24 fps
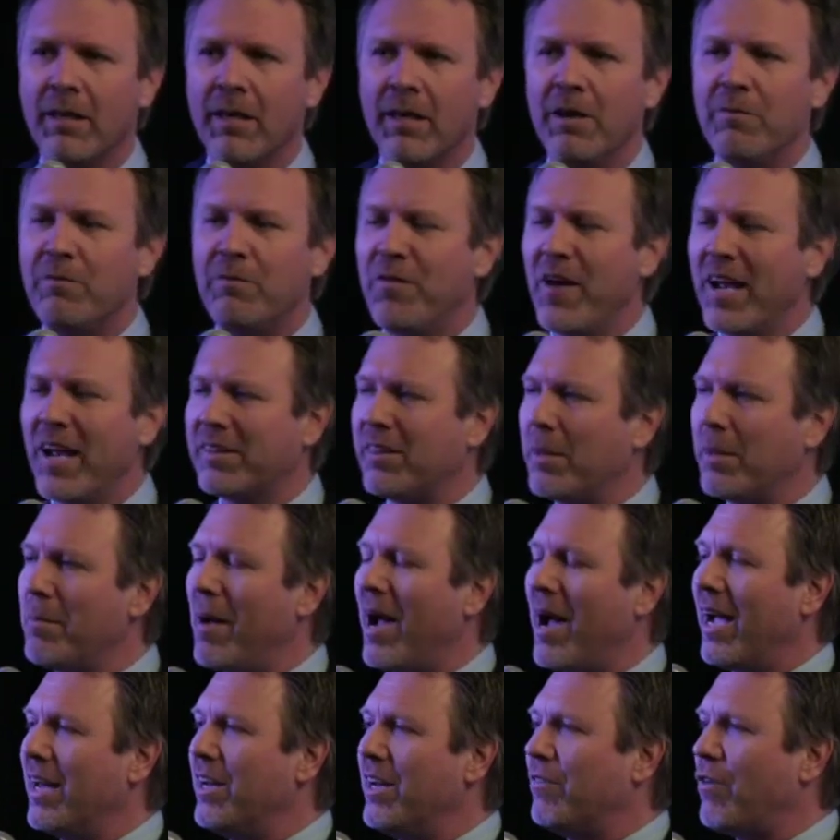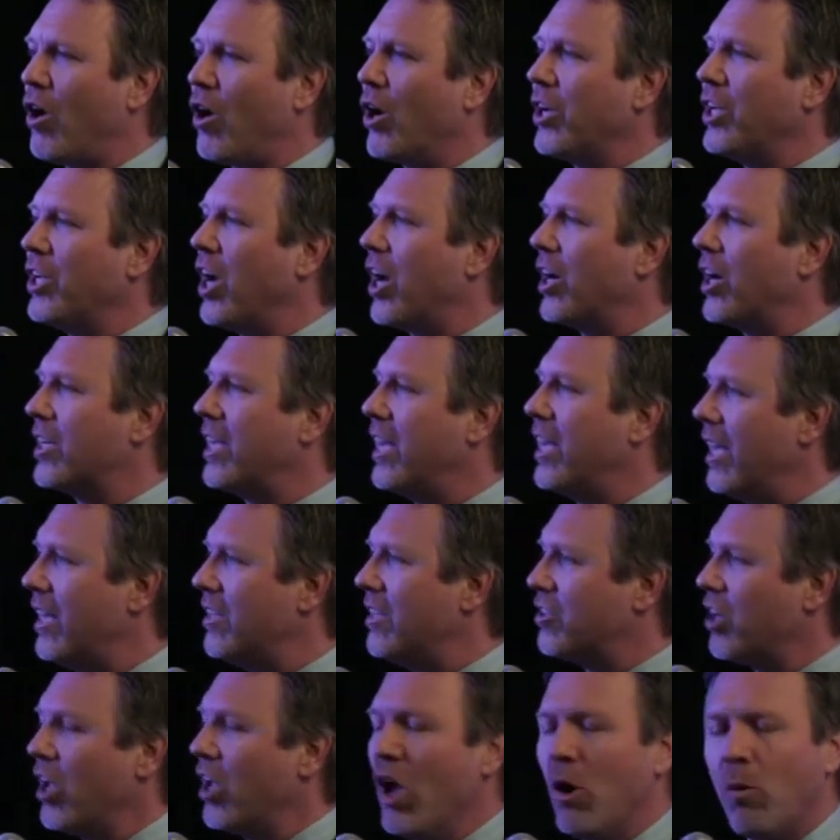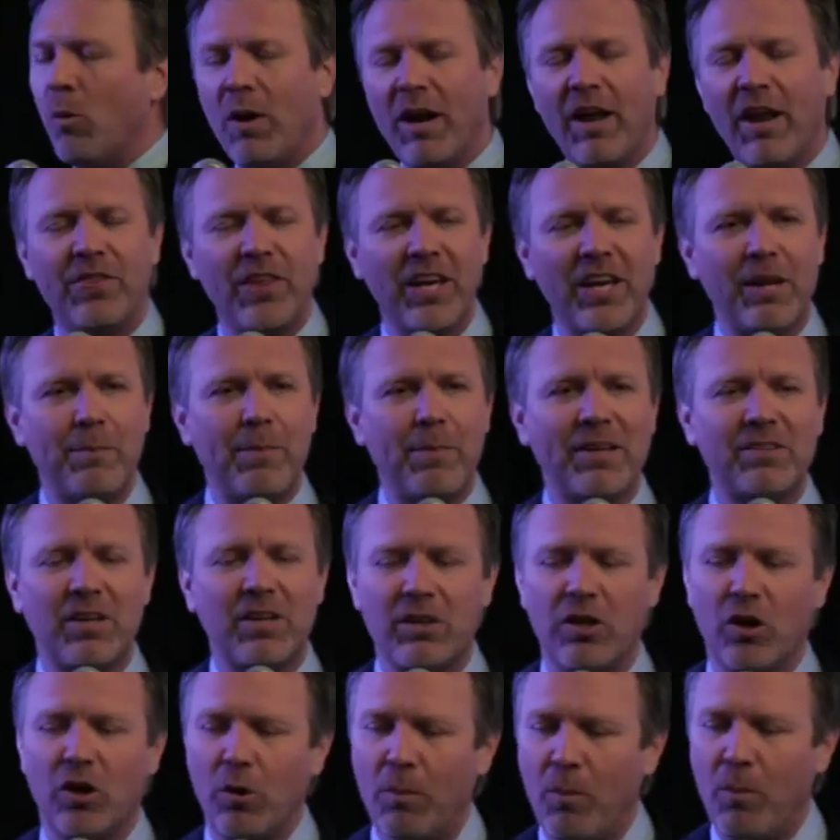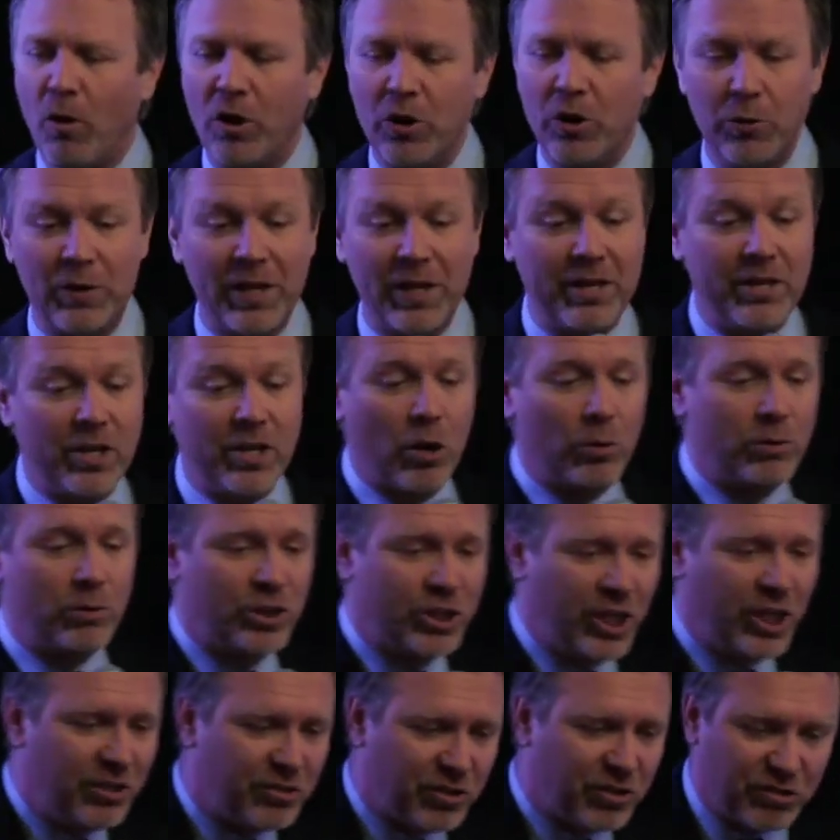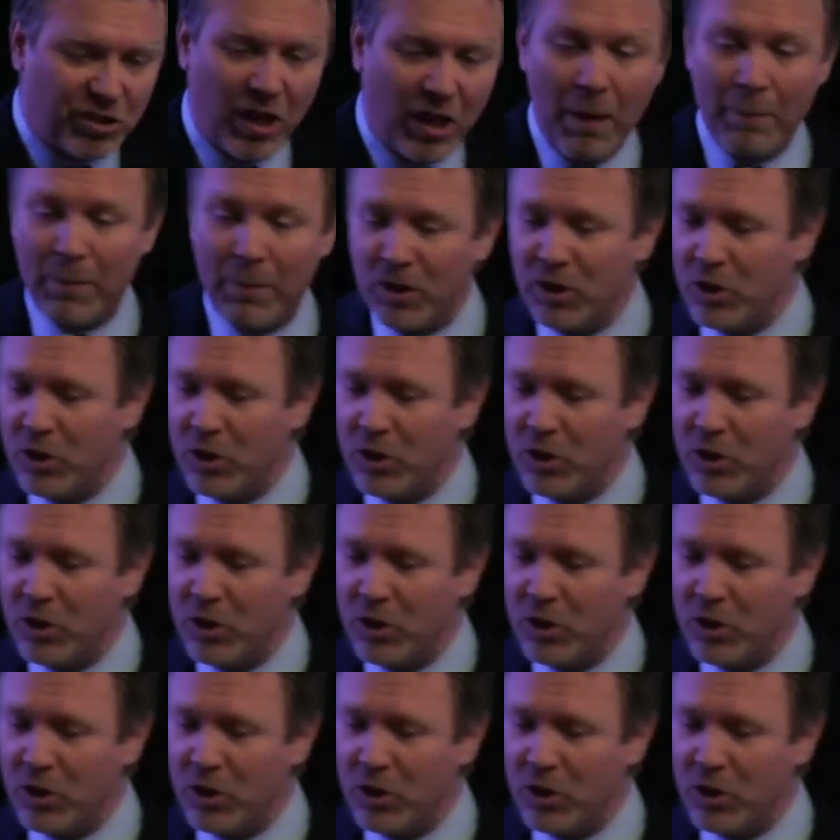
Infect the mind of our young kids. When I think about the little boy who didn't know Jesus, but